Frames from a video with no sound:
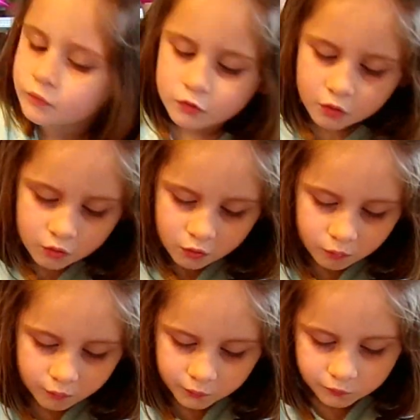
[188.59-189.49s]

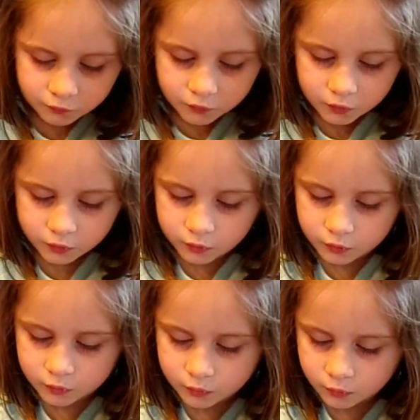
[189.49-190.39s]

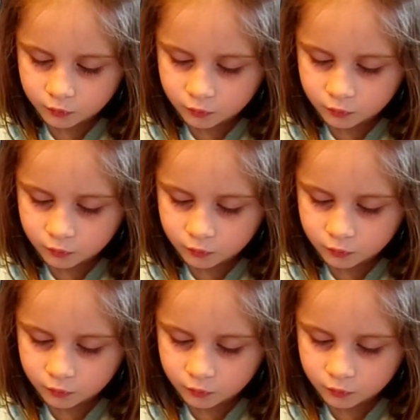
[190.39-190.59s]
Nobody speaks.